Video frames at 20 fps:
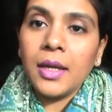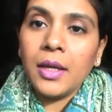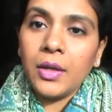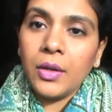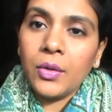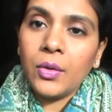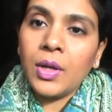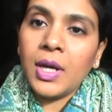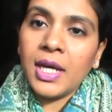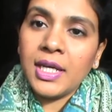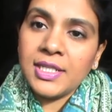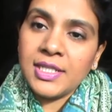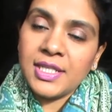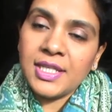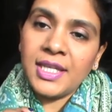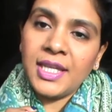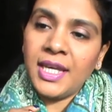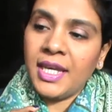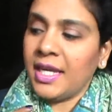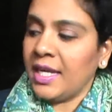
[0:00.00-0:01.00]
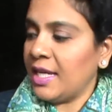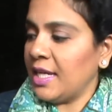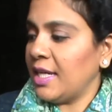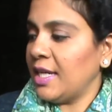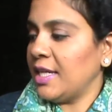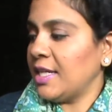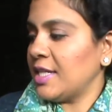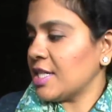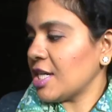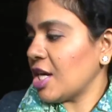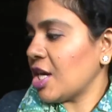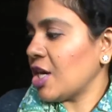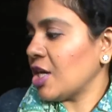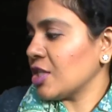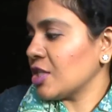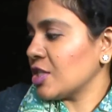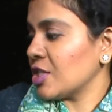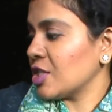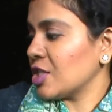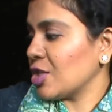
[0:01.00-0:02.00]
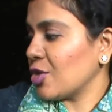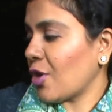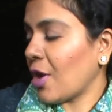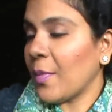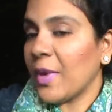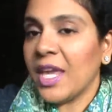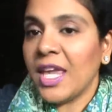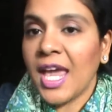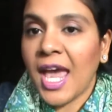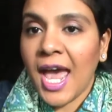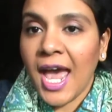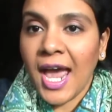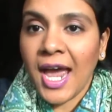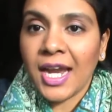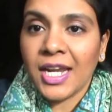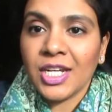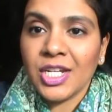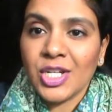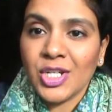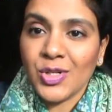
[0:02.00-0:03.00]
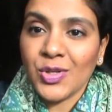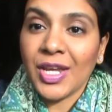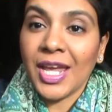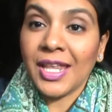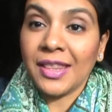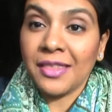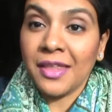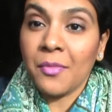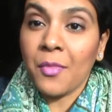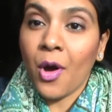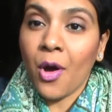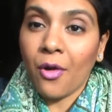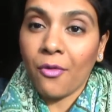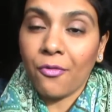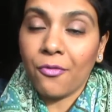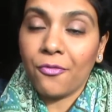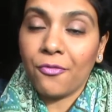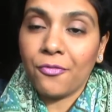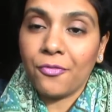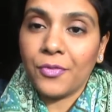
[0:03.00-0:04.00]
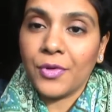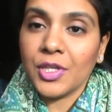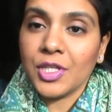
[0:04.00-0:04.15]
you guys need a scrubbing hand to get them off.